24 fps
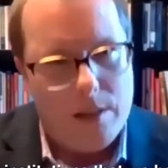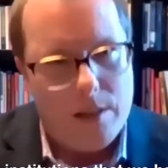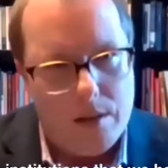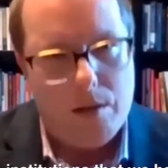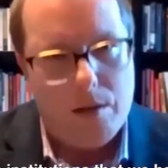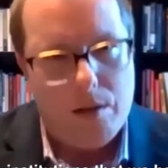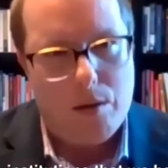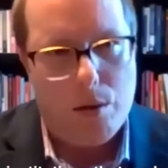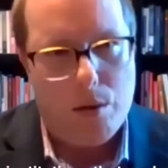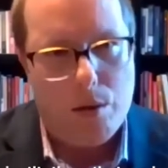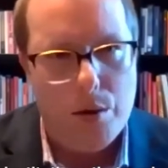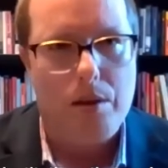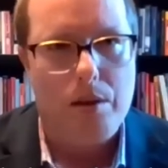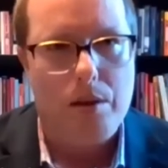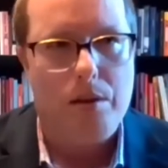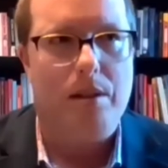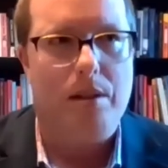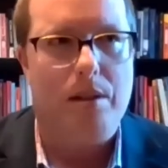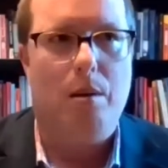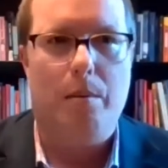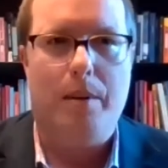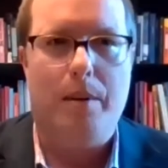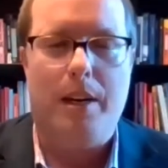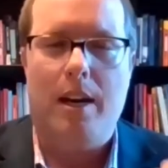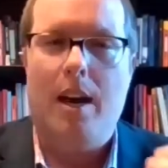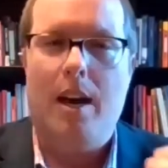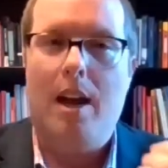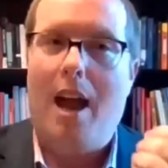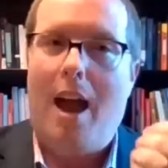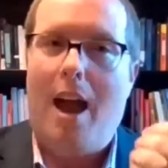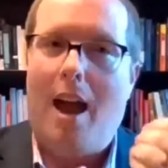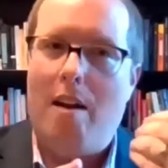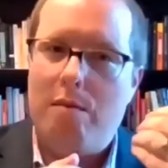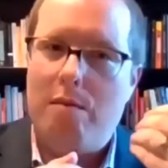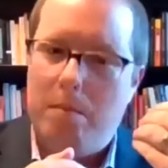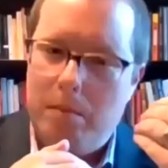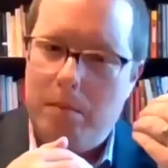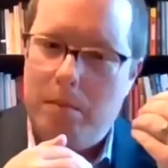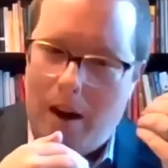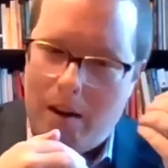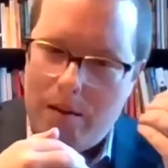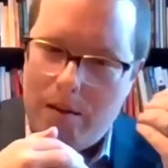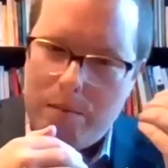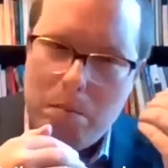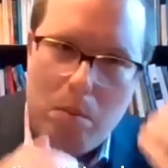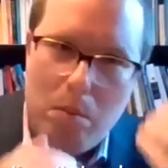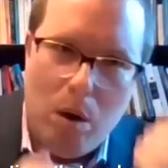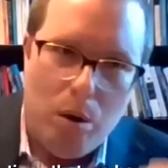institutions that we
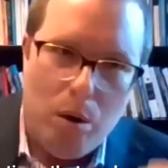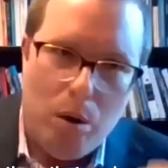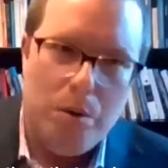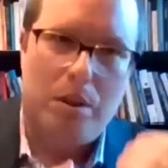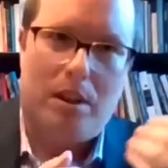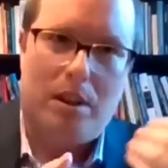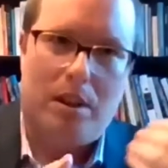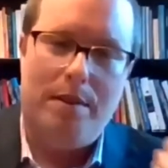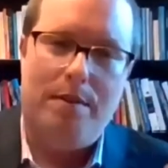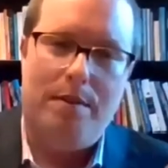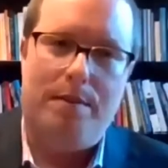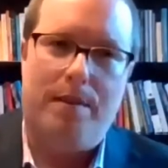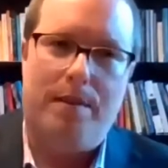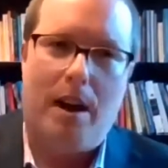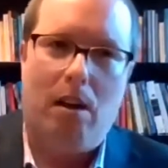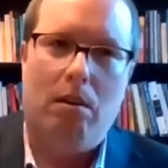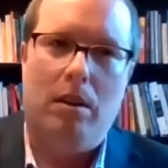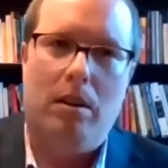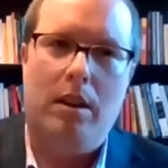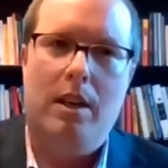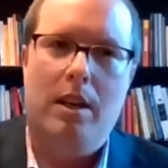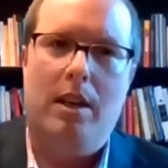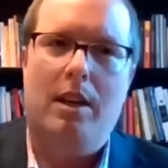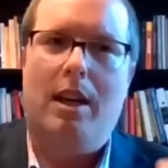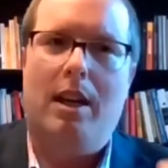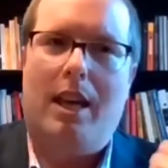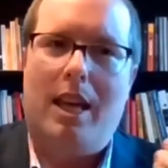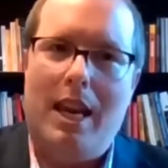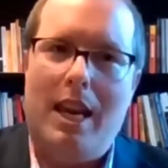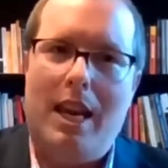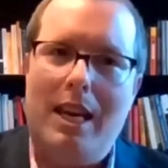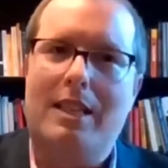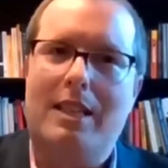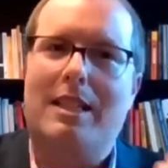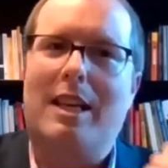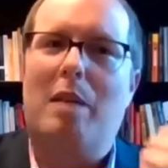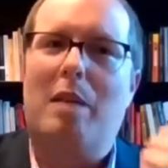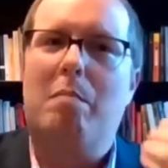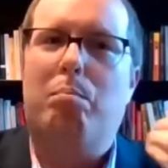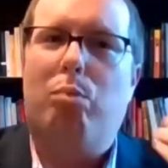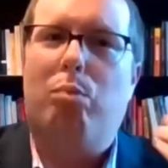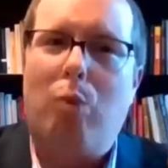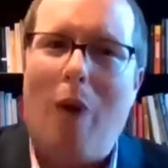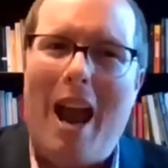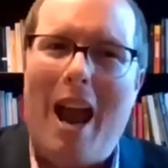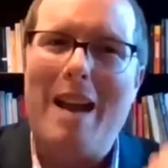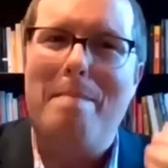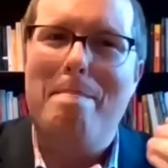have mostly felt Canadians can
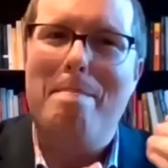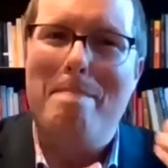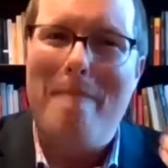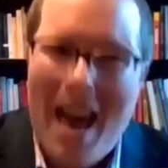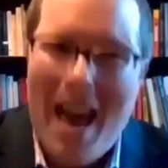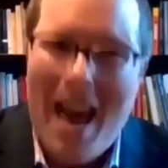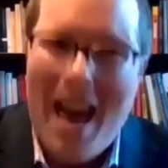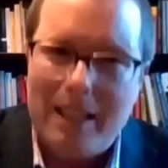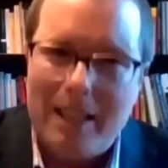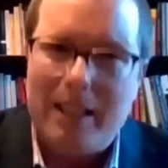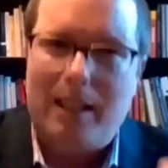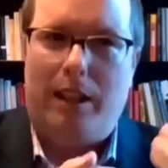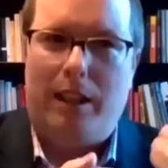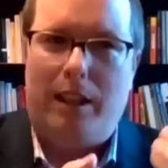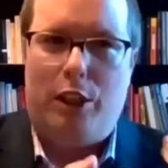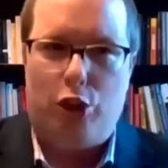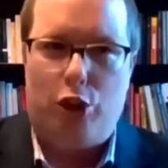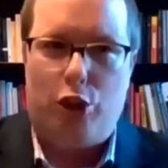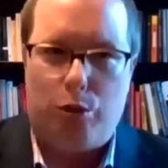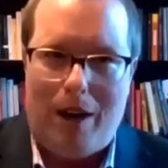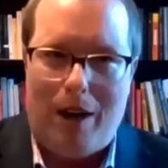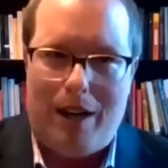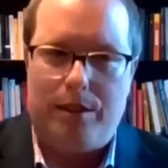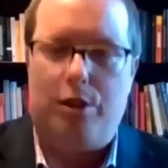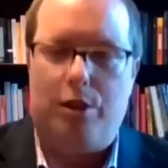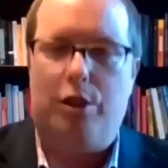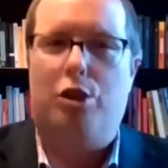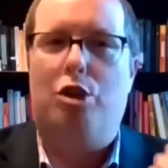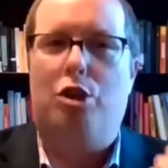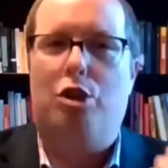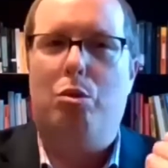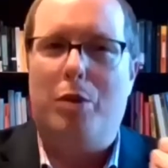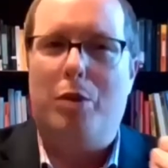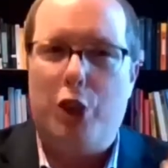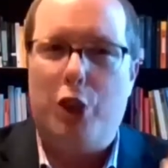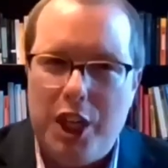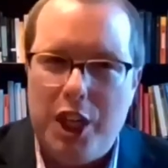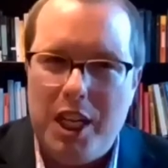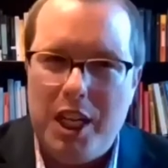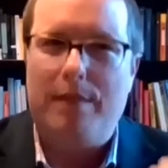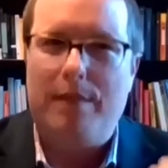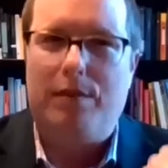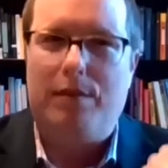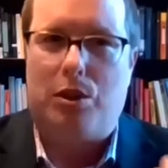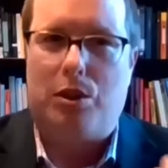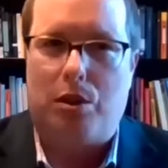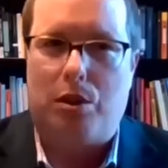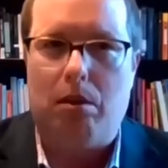pragmatically trust to
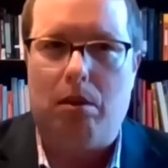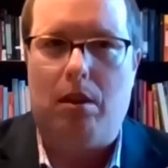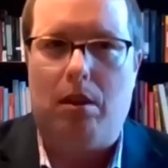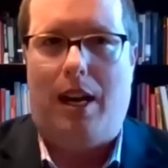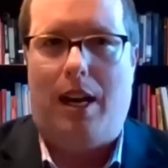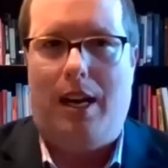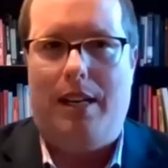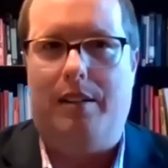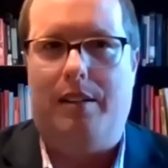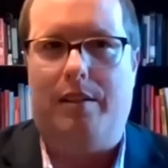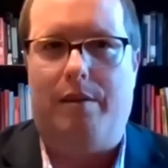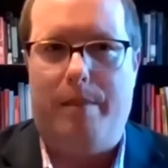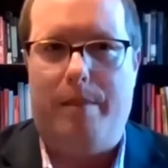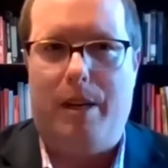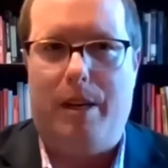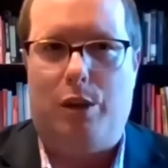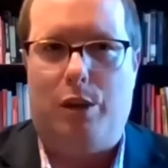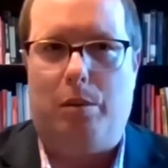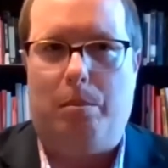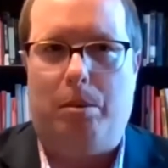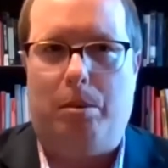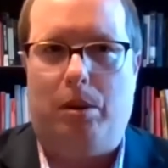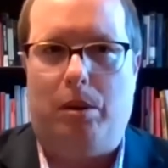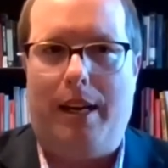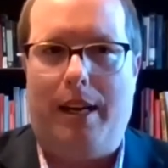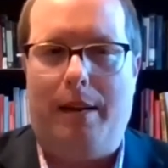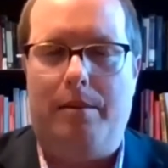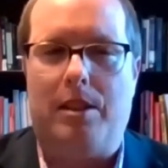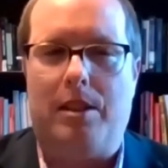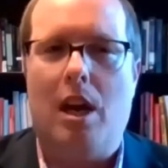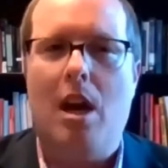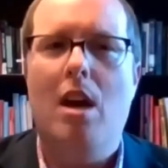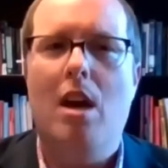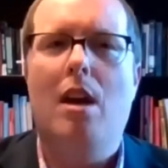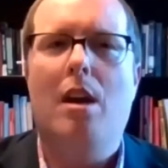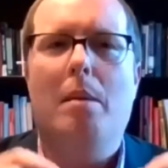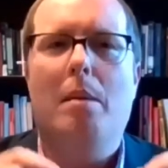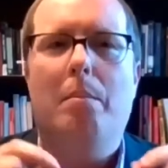achieve certain kinds of measurable ends.